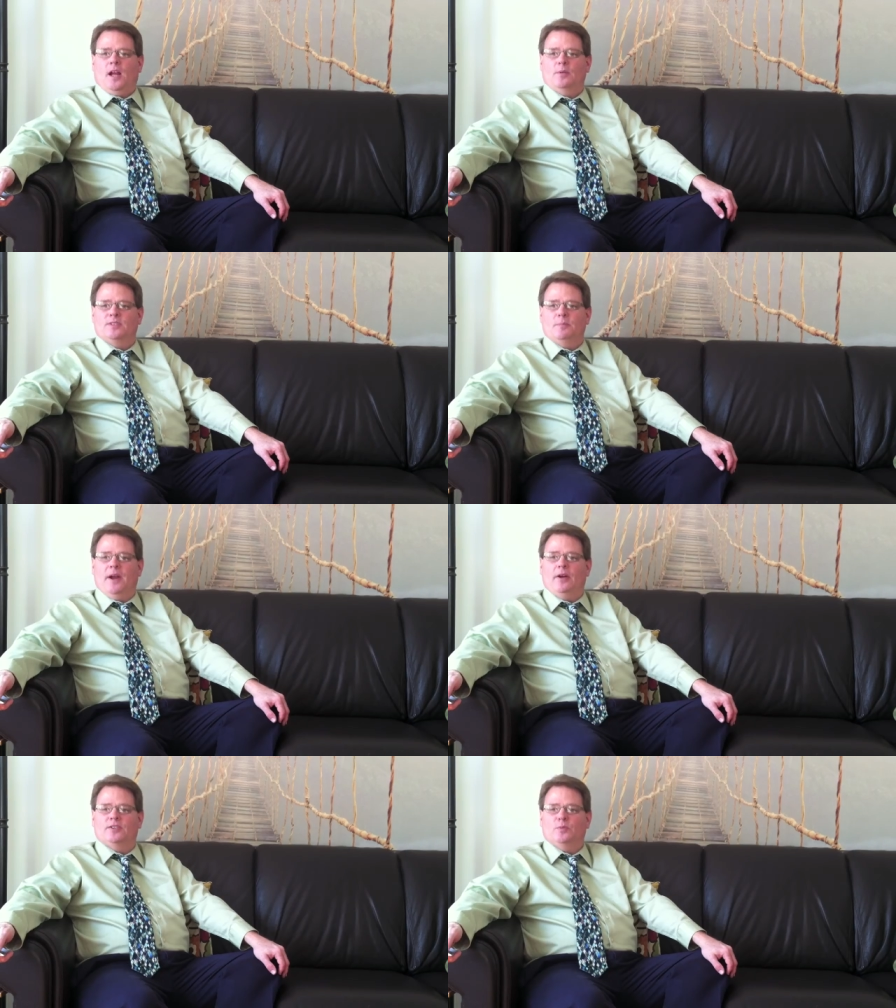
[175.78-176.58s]
I was
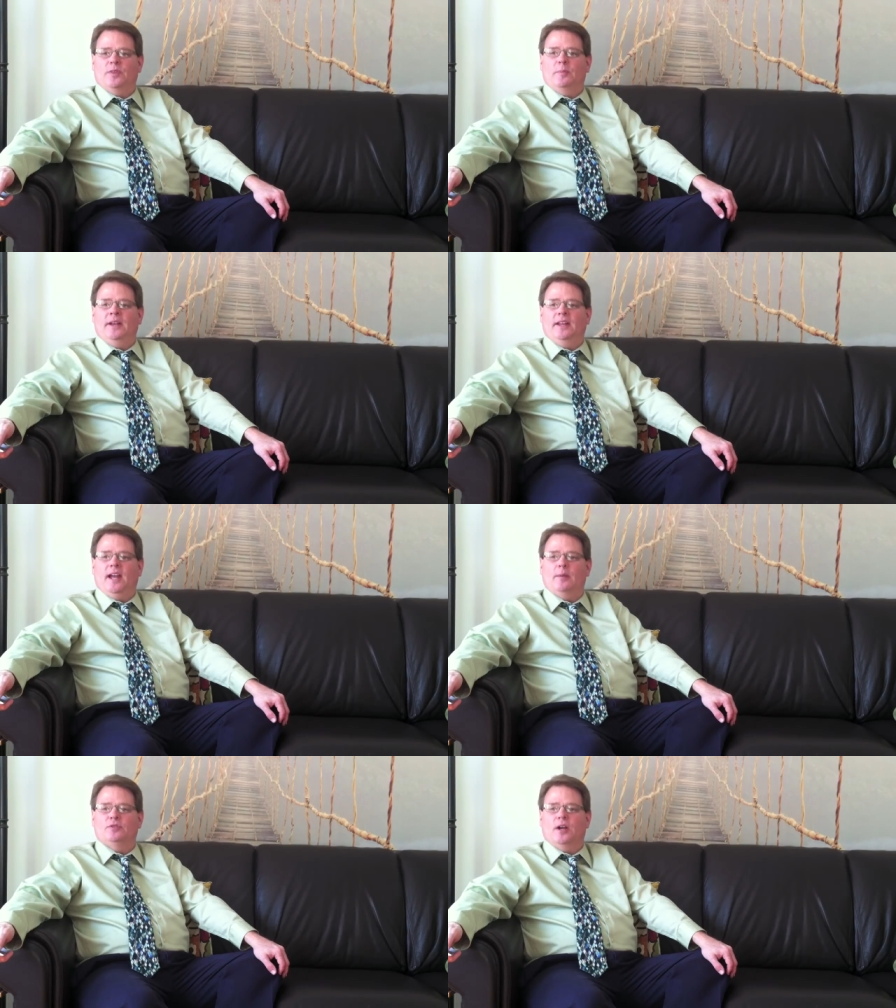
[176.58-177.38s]
embarrassed when the
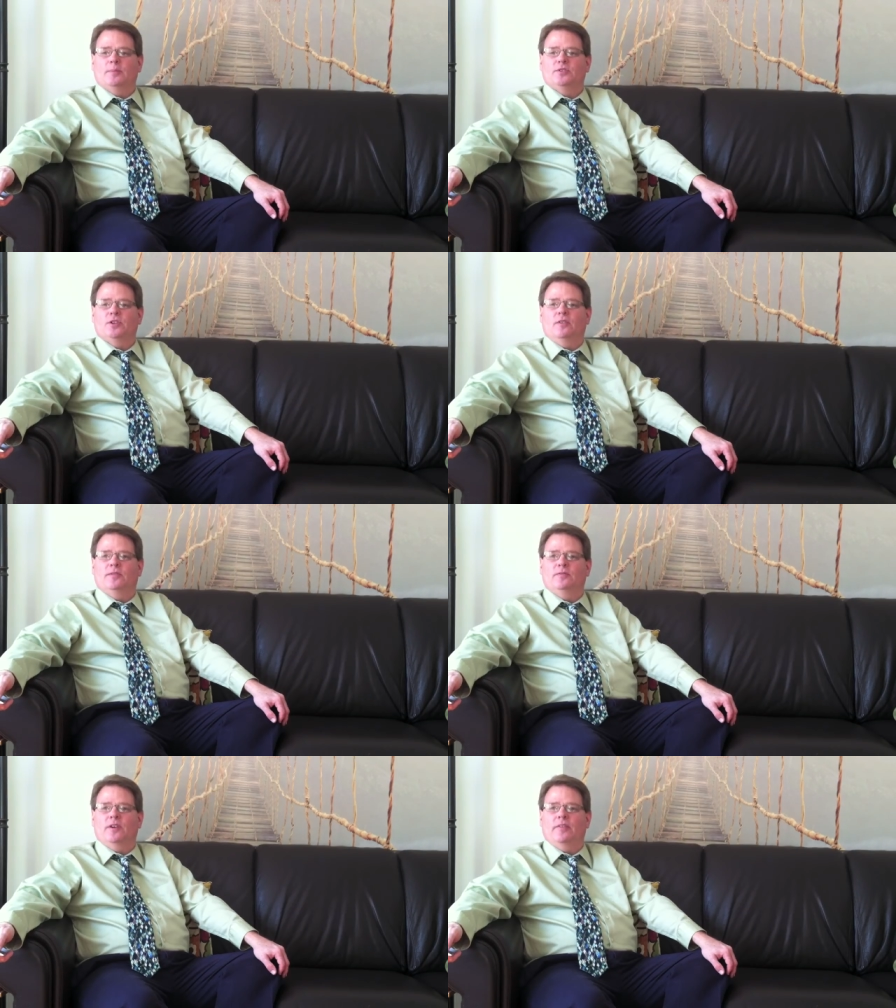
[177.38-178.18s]
minicab dropped us off
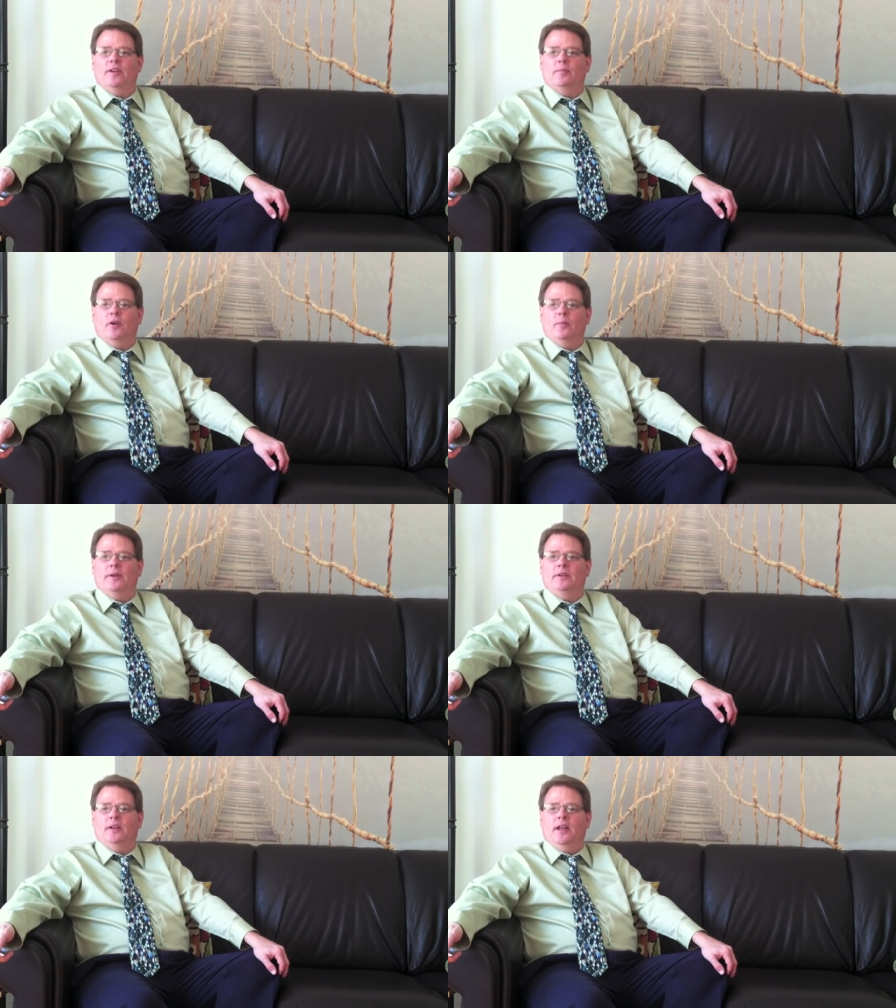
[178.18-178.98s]
in front of the
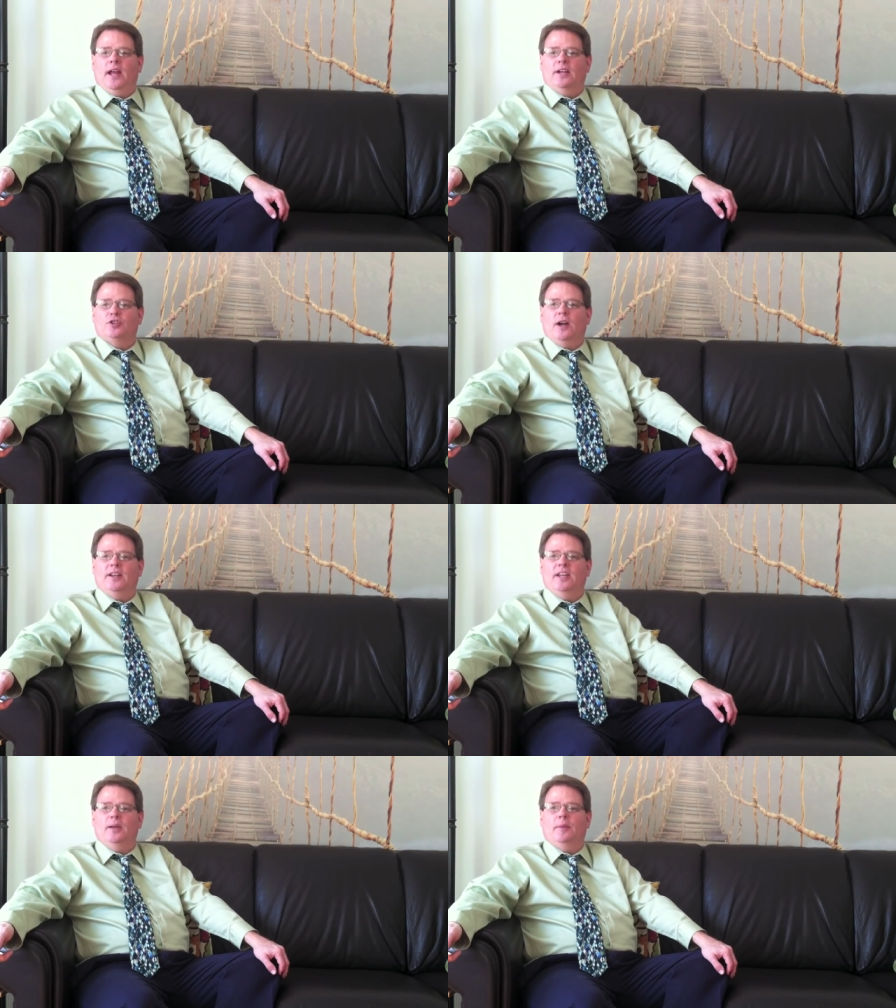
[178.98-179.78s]
apartment and tried
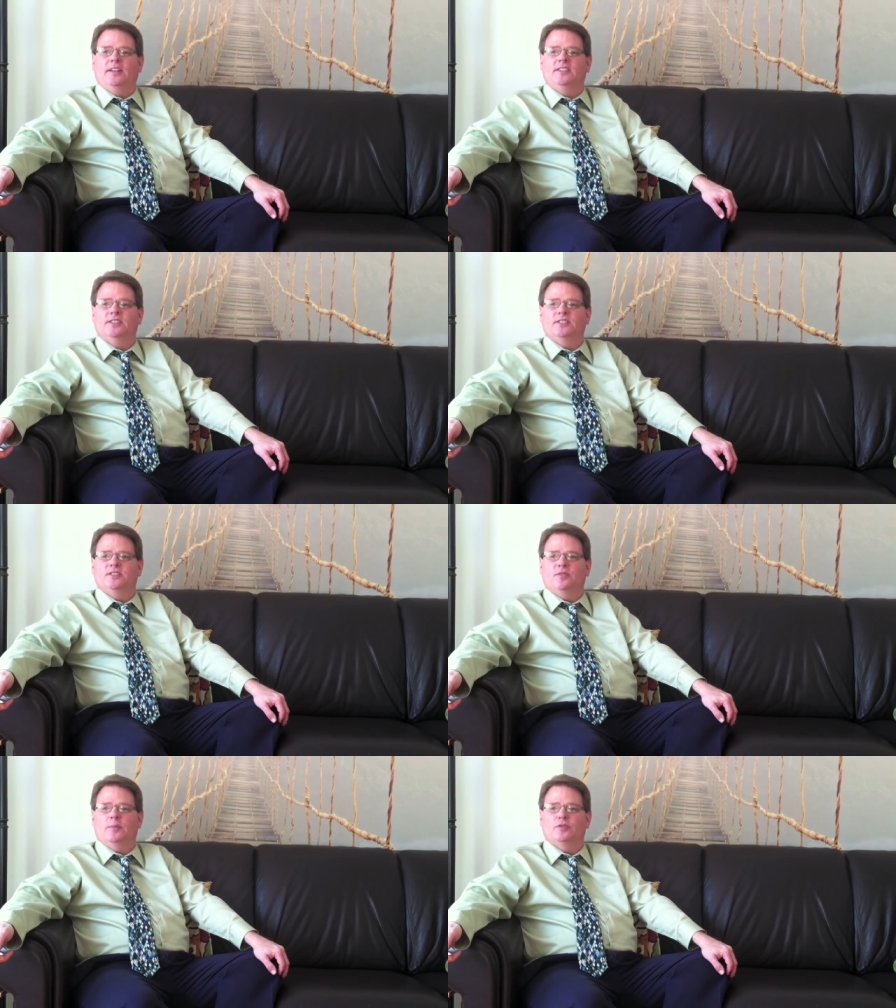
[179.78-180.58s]
to keep my distance
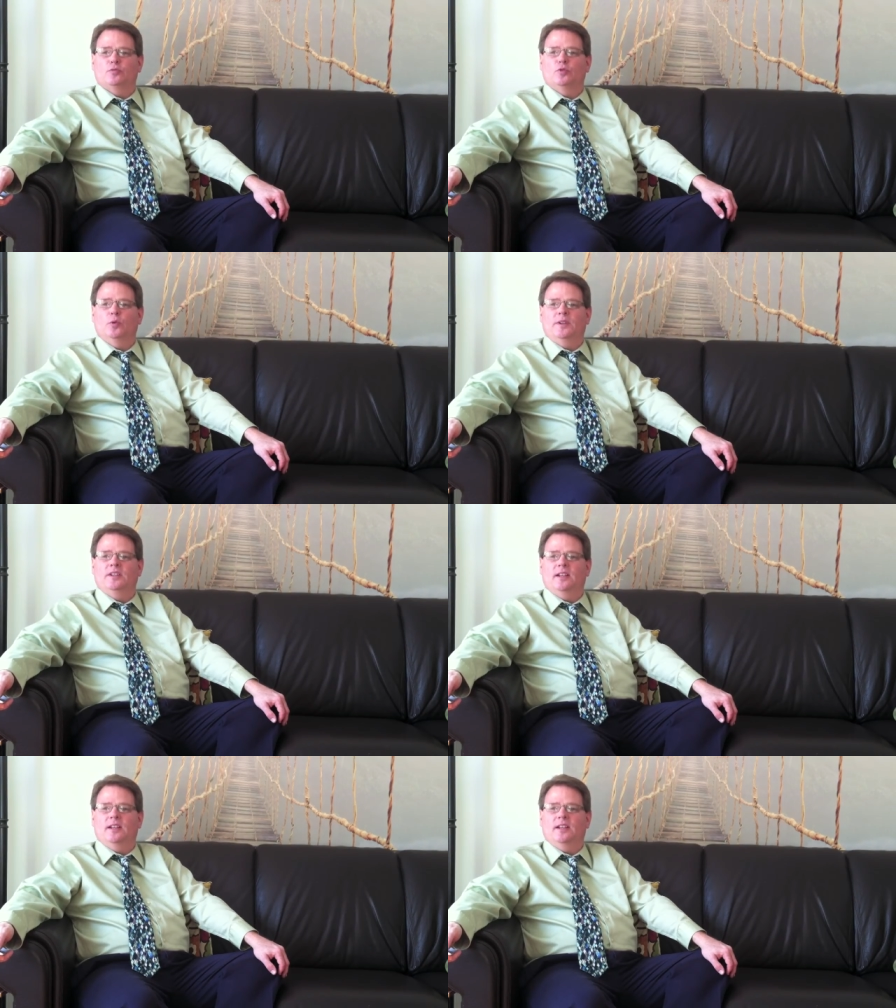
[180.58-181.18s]
from his ruined,